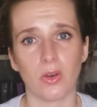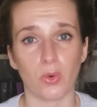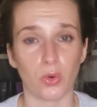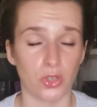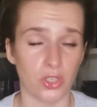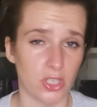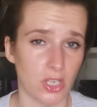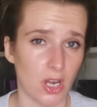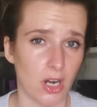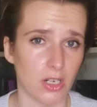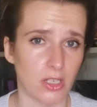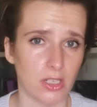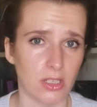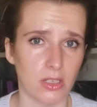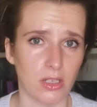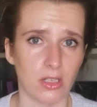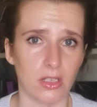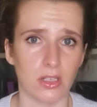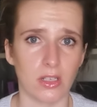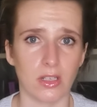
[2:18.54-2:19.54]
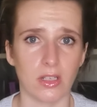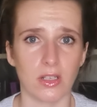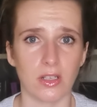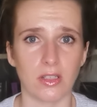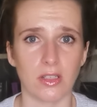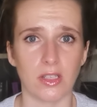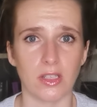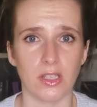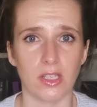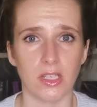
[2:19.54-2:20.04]
or start uh,
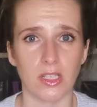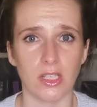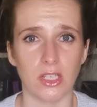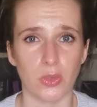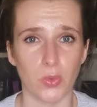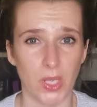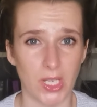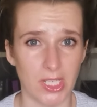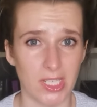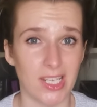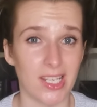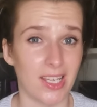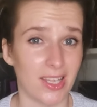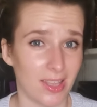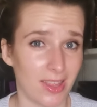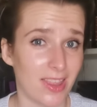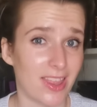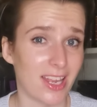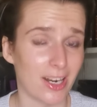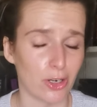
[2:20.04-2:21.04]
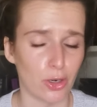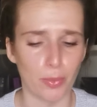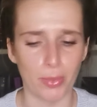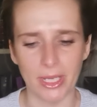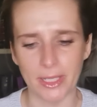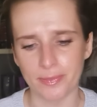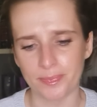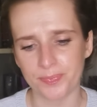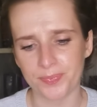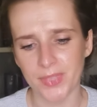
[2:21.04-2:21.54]
anti-CD20
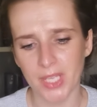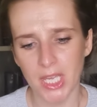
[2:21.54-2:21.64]
therapy.